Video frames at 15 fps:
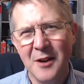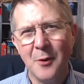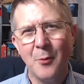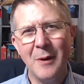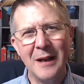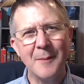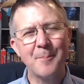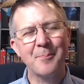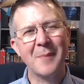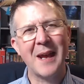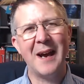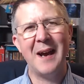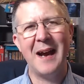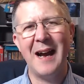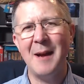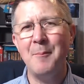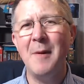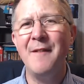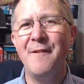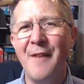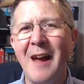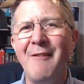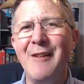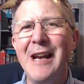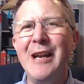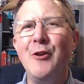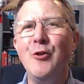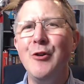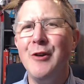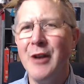well I'm a very
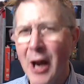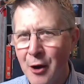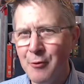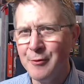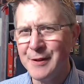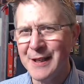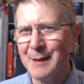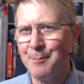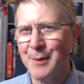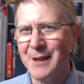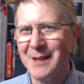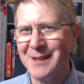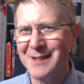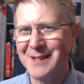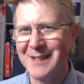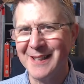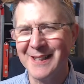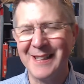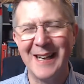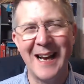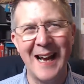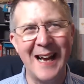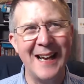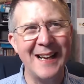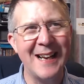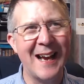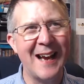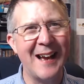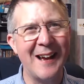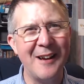nosy person and
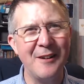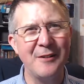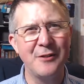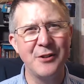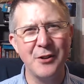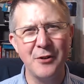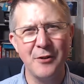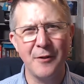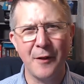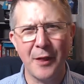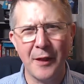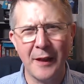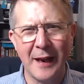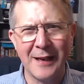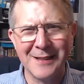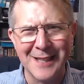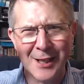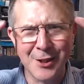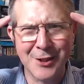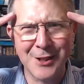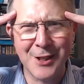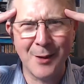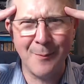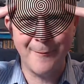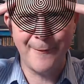I do think that some